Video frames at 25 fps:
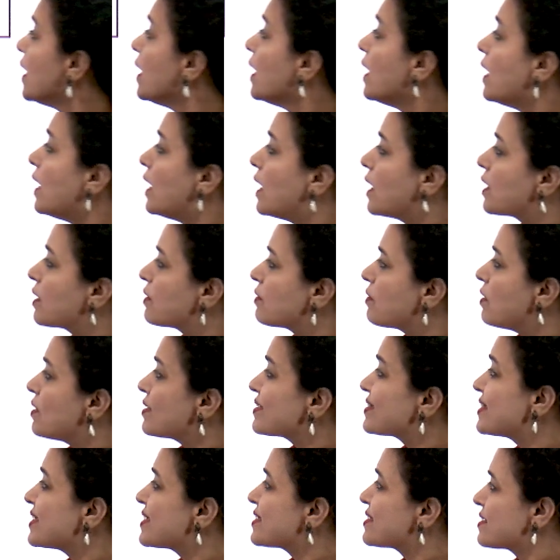across
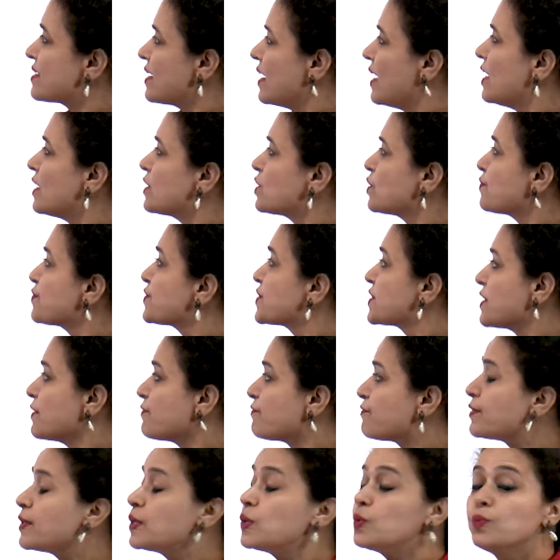the start of
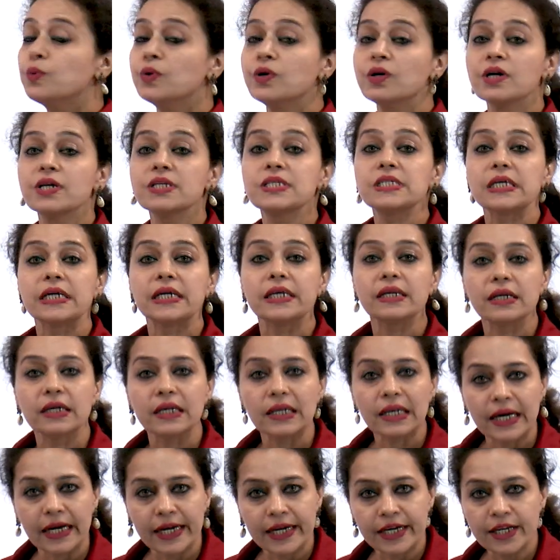several words in a
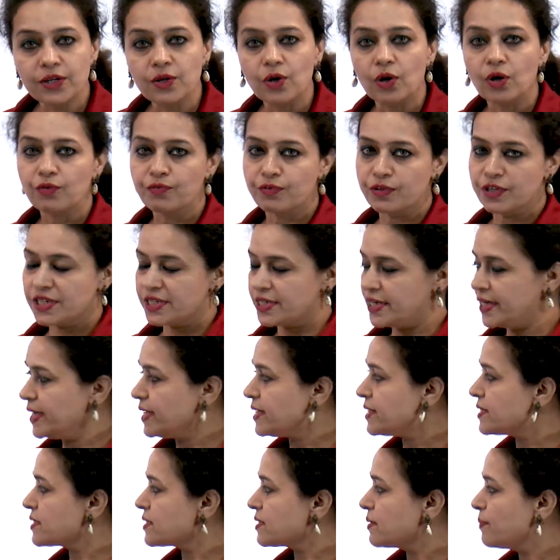line of a
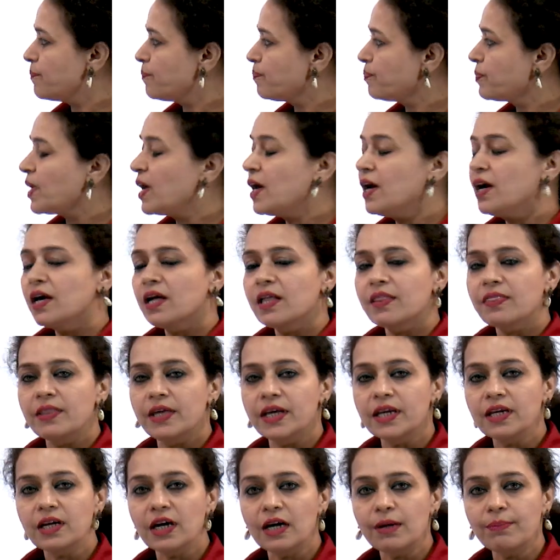text. Then
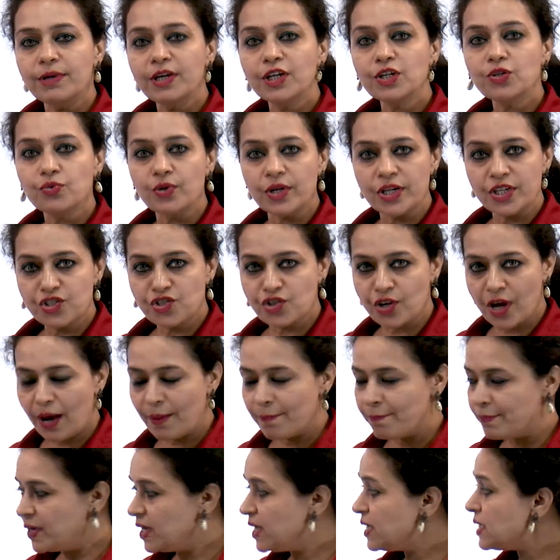coming to
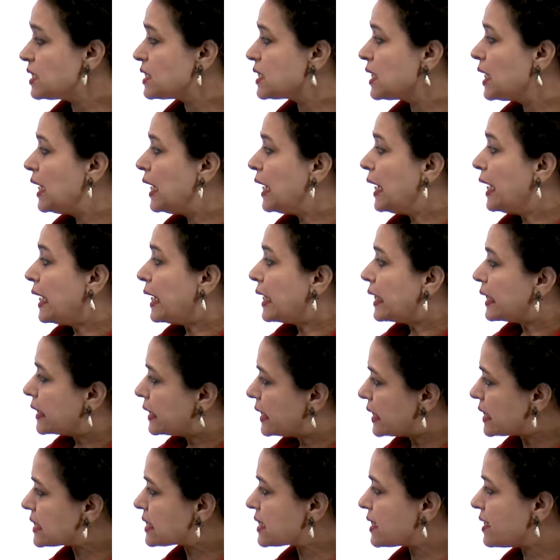enjambment.
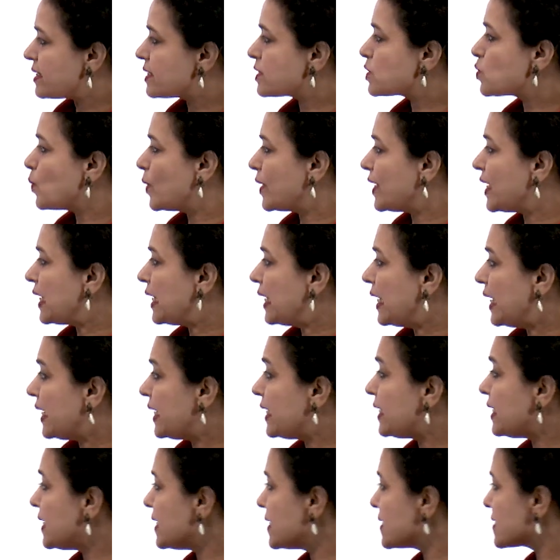This is when a line in a